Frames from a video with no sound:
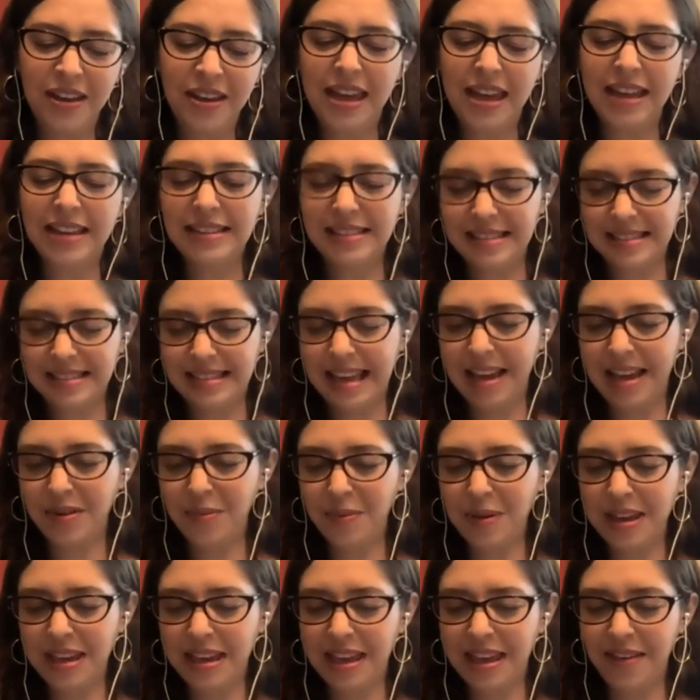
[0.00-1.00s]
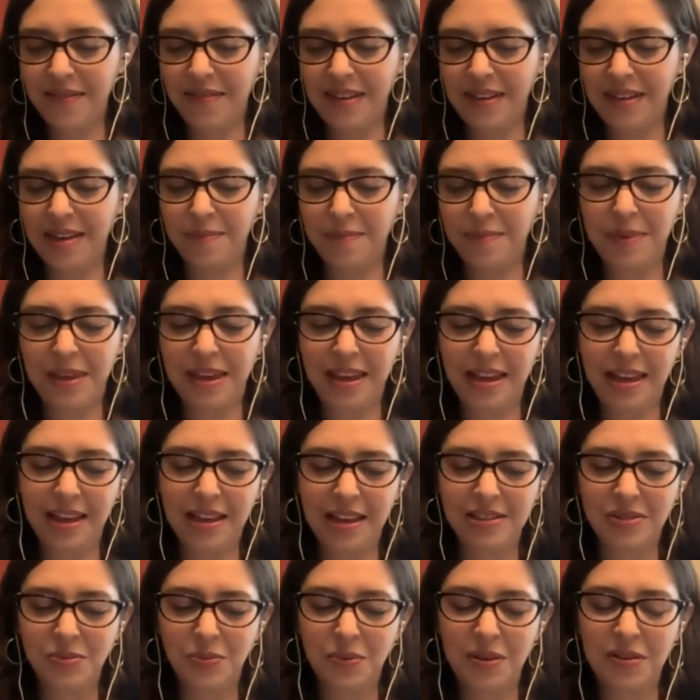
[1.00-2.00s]
Instead, we give it
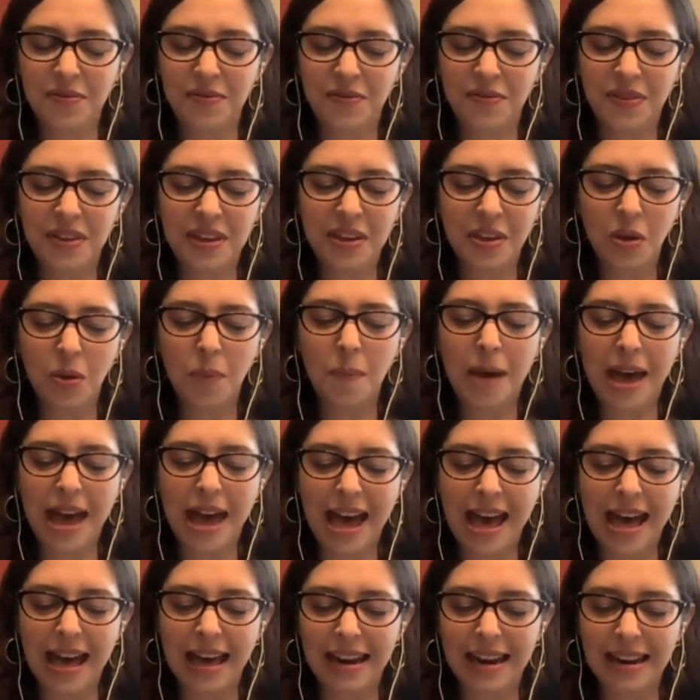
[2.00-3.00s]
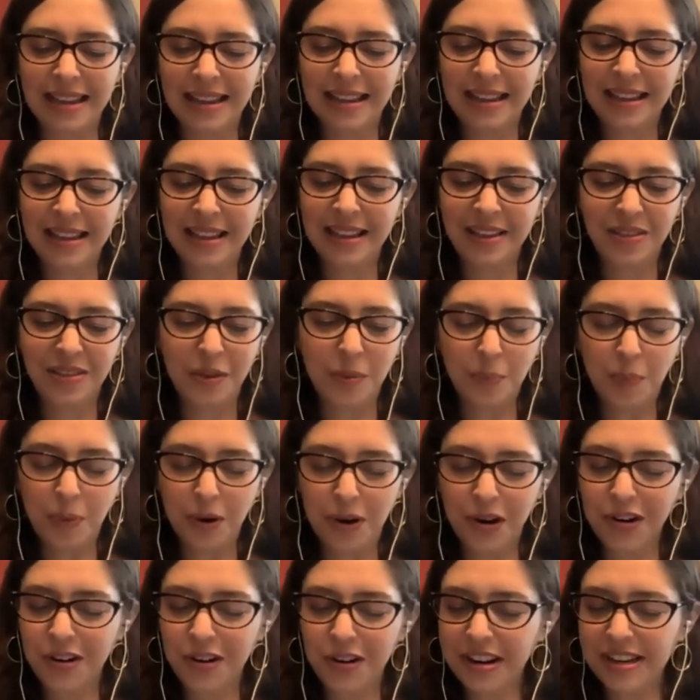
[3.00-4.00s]
because we feel bad. The
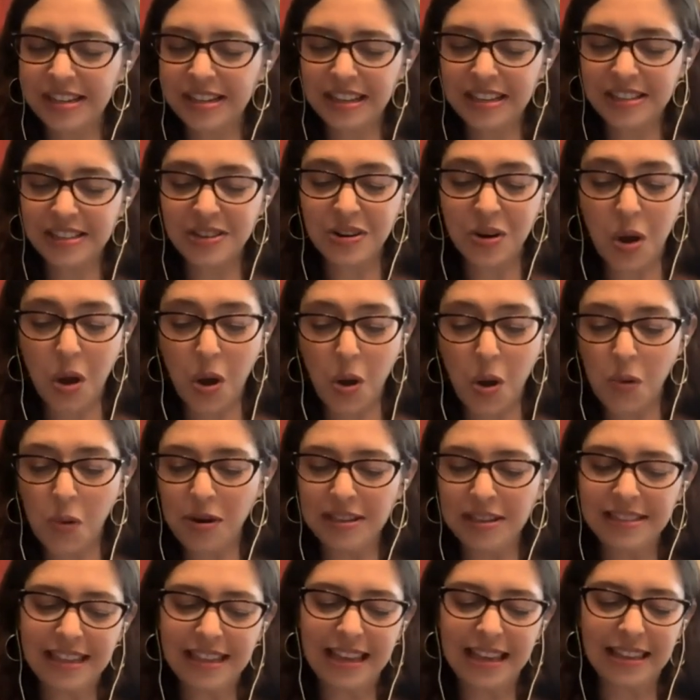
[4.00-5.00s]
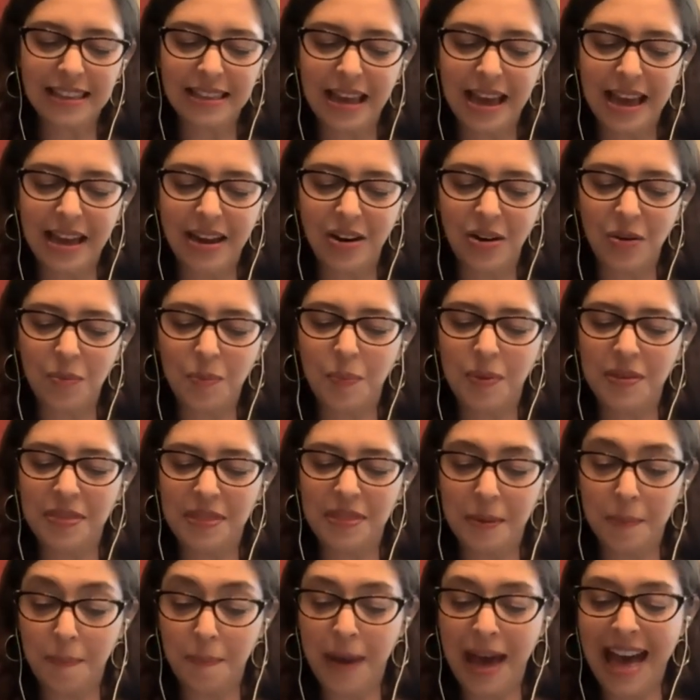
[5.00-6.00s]
burden doesn't always get lighter, but
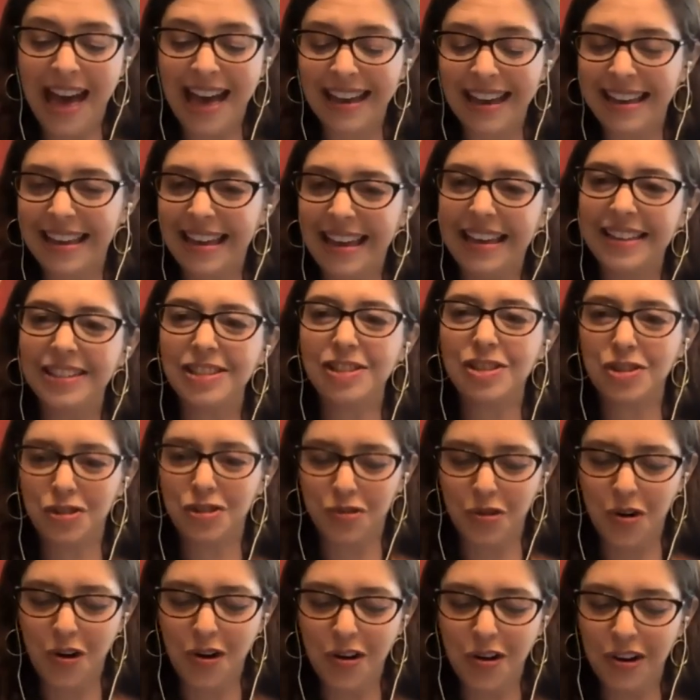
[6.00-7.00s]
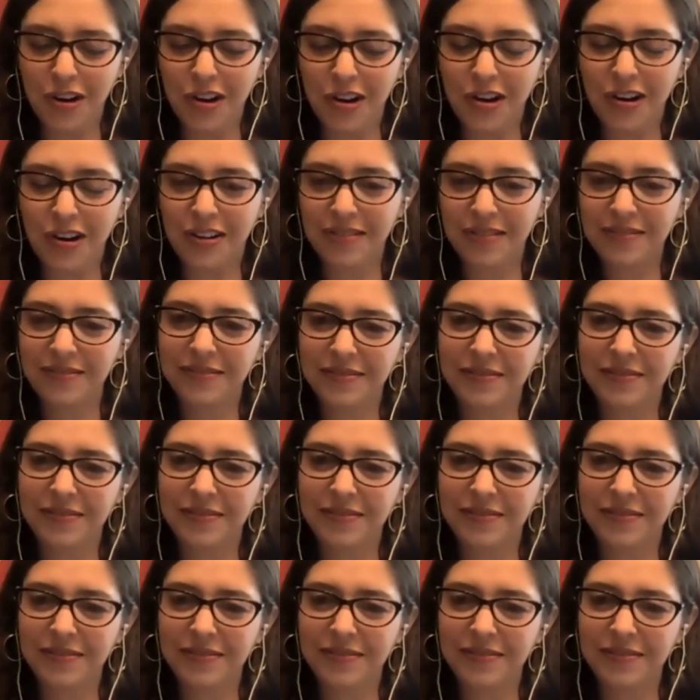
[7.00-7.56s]
the back gets stronger.